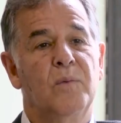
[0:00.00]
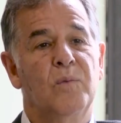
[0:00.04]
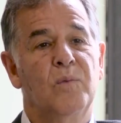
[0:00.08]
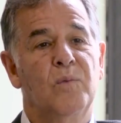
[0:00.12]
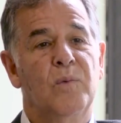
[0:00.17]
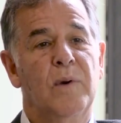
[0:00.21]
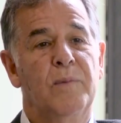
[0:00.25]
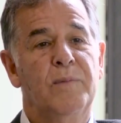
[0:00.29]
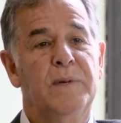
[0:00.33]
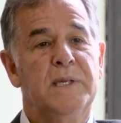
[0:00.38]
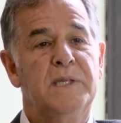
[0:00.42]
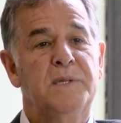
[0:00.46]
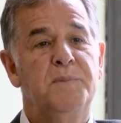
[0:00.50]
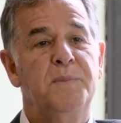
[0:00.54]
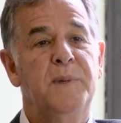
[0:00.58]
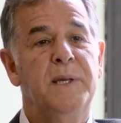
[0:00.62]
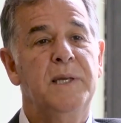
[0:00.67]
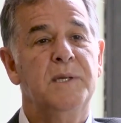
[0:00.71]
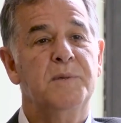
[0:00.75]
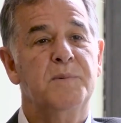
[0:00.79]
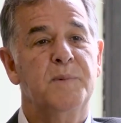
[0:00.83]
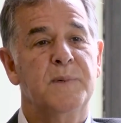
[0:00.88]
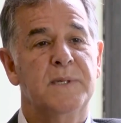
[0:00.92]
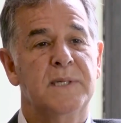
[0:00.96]
When we
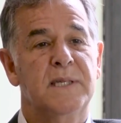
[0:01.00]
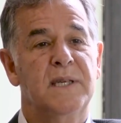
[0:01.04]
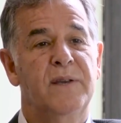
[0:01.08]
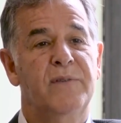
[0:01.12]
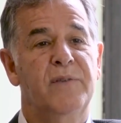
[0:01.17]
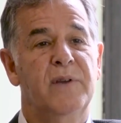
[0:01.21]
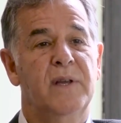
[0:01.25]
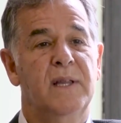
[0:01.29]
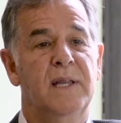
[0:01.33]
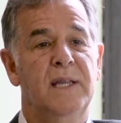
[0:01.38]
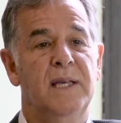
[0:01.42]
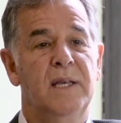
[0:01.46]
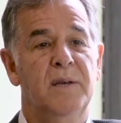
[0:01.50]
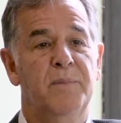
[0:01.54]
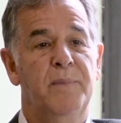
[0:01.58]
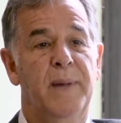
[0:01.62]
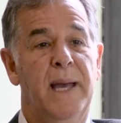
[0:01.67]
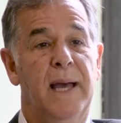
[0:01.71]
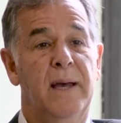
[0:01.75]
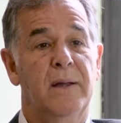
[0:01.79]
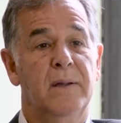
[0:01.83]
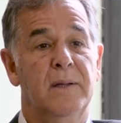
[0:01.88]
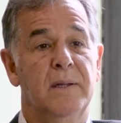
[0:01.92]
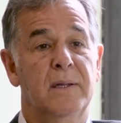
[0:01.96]
speak specifically
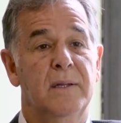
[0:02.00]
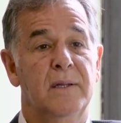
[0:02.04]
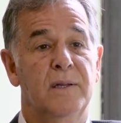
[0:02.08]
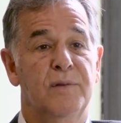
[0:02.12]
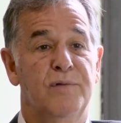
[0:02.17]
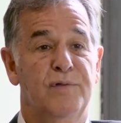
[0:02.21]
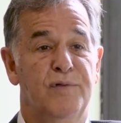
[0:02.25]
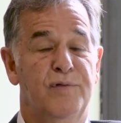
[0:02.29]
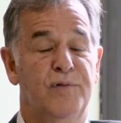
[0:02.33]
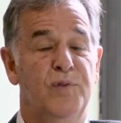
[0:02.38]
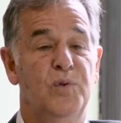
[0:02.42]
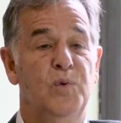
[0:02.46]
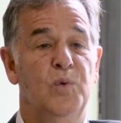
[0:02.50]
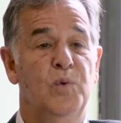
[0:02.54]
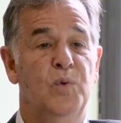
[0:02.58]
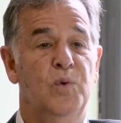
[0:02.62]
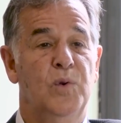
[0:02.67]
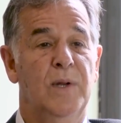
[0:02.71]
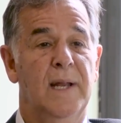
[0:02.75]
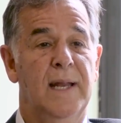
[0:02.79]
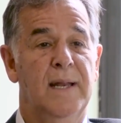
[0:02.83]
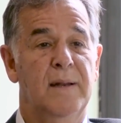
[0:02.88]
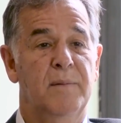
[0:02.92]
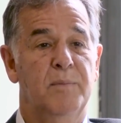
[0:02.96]
about the
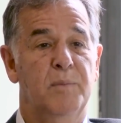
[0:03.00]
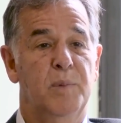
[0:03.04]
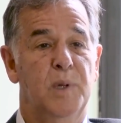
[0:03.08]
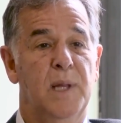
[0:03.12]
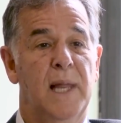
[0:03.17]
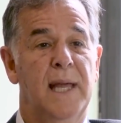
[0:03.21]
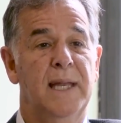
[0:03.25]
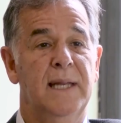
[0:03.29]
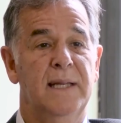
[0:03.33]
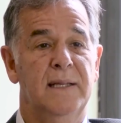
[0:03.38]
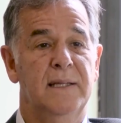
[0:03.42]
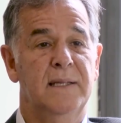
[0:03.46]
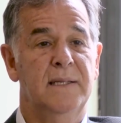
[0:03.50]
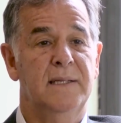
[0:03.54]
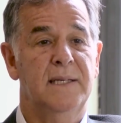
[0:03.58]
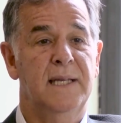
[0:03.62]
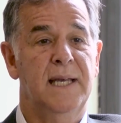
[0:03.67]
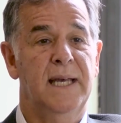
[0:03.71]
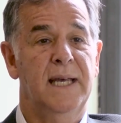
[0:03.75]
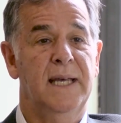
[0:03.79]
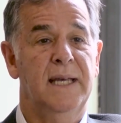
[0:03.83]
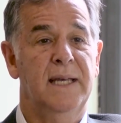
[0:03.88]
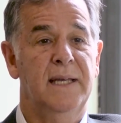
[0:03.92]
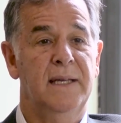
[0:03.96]
food and planning the
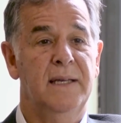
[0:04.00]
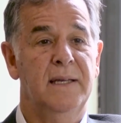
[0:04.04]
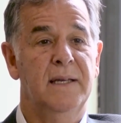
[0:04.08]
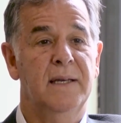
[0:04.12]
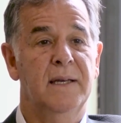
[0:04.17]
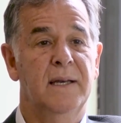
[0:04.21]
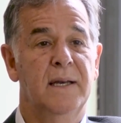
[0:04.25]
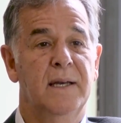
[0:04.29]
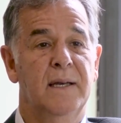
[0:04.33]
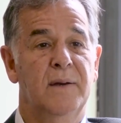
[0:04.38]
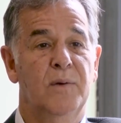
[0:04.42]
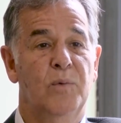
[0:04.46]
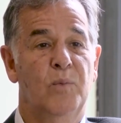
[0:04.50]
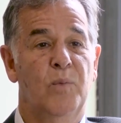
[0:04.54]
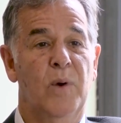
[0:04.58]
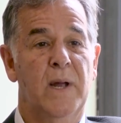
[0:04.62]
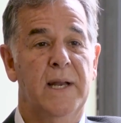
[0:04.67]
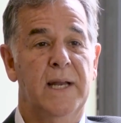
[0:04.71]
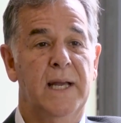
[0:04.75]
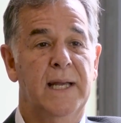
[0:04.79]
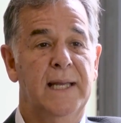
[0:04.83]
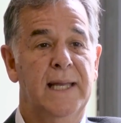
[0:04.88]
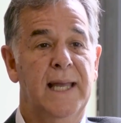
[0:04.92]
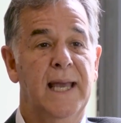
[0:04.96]
day,
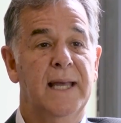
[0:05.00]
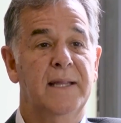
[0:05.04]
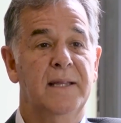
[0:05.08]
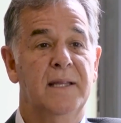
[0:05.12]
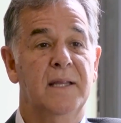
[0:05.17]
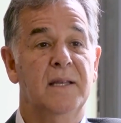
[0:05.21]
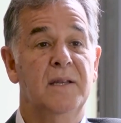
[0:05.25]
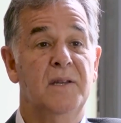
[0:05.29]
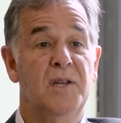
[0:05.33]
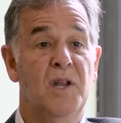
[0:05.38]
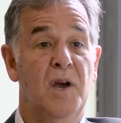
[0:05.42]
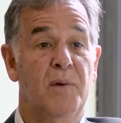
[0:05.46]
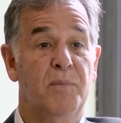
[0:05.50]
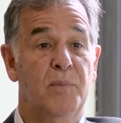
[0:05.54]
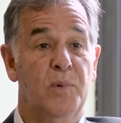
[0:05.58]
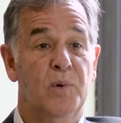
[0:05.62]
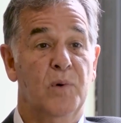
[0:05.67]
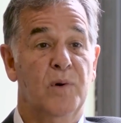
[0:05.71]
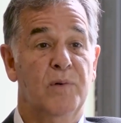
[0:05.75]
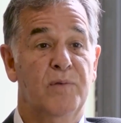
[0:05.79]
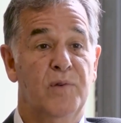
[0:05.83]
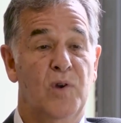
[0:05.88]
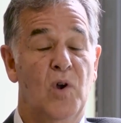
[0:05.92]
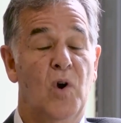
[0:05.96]
when I get the
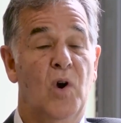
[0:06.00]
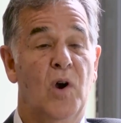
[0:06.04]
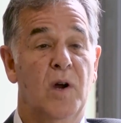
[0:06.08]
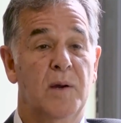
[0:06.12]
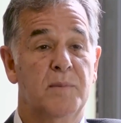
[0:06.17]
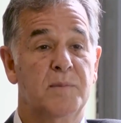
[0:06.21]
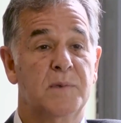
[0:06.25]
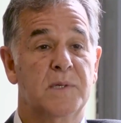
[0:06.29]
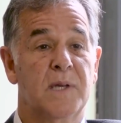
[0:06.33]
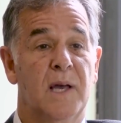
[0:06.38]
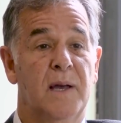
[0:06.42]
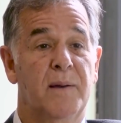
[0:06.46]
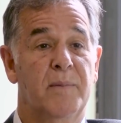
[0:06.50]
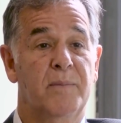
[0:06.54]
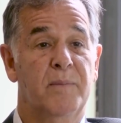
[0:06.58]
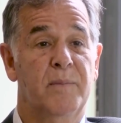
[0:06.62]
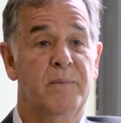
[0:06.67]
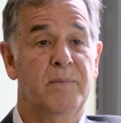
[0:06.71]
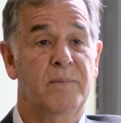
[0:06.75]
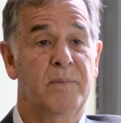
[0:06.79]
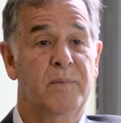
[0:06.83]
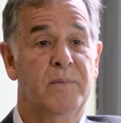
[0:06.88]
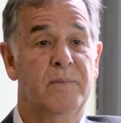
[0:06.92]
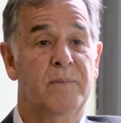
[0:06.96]
number of carbs
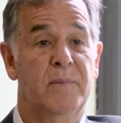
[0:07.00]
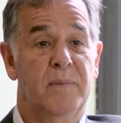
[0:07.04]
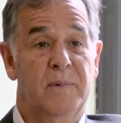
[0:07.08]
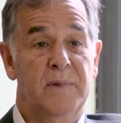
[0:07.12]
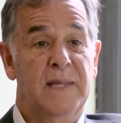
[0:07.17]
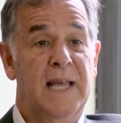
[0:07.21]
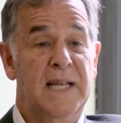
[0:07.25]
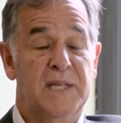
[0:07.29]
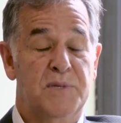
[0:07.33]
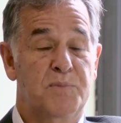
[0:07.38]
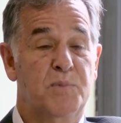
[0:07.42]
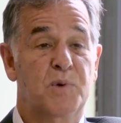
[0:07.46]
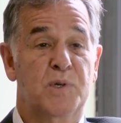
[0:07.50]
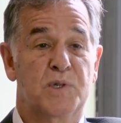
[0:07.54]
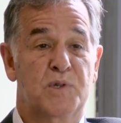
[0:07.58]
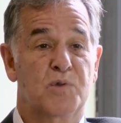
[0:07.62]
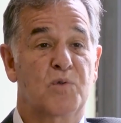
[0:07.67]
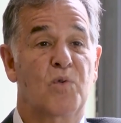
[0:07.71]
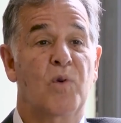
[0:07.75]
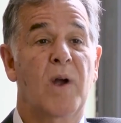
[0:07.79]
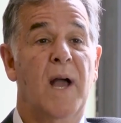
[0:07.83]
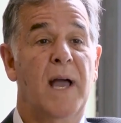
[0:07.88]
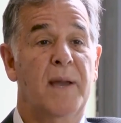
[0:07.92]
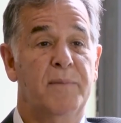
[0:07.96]
that's
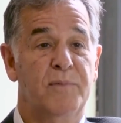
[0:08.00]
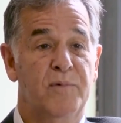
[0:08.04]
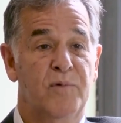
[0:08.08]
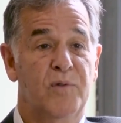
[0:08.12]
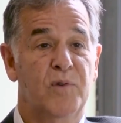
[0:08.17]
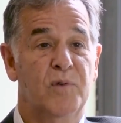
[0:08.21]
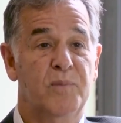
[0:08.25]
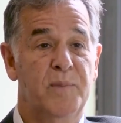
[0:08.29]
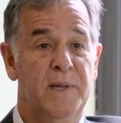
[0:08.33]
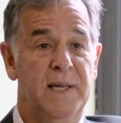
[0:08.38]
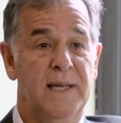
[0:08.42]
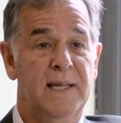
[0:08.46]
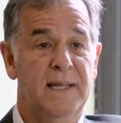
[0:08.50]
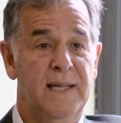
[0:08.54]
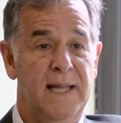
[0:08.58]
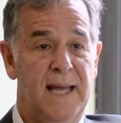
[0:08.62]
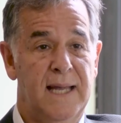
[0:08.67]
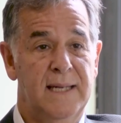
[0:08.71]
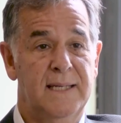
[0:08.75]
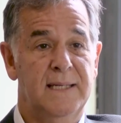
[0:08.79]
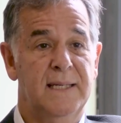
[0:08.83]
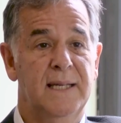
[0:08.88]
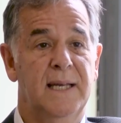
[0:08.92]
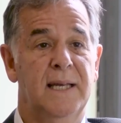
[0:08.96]
prescribed for me in
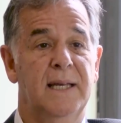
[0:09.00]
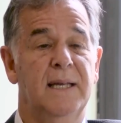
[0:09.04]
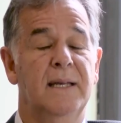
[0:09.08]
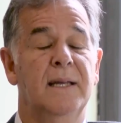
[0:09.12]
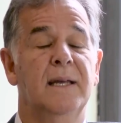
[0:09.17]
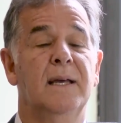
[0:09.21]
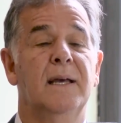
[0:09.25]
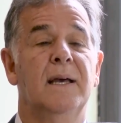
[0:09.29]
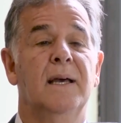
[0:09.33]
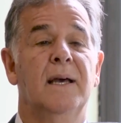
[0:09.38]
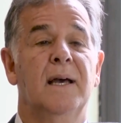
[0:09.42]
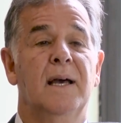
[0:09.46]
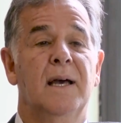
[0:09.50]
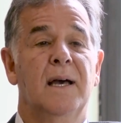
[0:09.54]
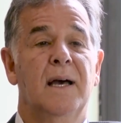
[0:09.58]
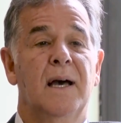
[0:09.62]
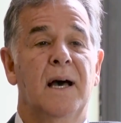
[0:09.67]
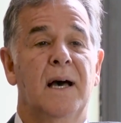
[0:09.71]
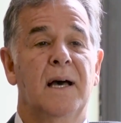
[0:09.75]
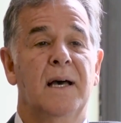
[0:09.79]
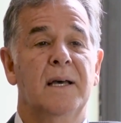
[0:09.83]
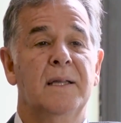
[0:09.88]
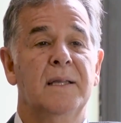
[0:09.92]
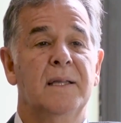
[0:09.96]
that day,
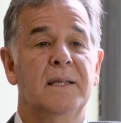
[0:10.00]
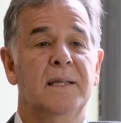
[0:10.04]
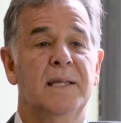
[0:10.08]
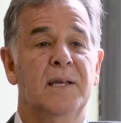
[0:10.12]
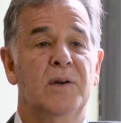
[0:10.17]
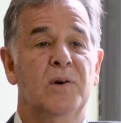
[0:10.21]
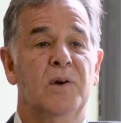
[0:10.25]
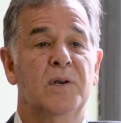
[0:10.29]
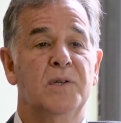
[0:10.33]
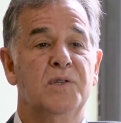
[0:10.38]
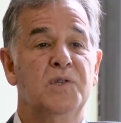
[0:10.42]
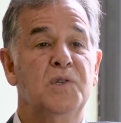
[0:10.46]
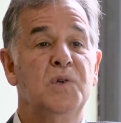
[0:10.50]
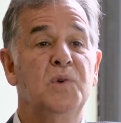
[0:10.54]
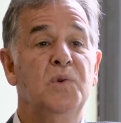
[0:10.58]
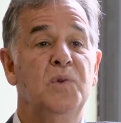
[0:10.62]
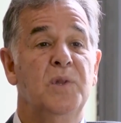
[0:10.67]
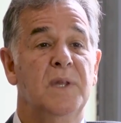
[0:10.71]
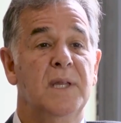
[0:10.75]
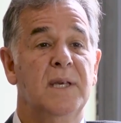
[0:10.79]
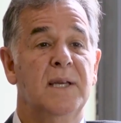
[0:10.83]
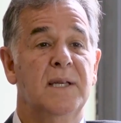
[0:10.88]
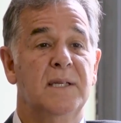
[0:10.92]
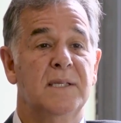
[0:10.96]
there are two
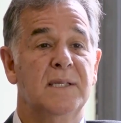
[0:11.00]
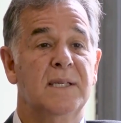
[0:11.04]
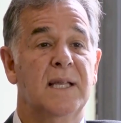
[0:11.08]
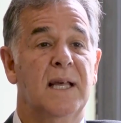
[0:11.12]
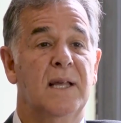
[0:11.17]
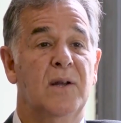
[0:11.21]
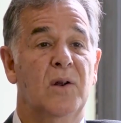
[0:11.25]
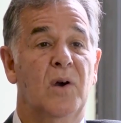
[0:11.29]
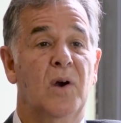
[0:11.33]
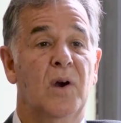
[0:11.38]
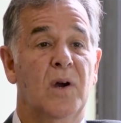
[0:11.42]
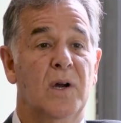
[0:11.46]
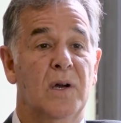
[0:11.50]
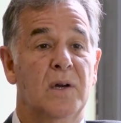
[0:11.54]
things that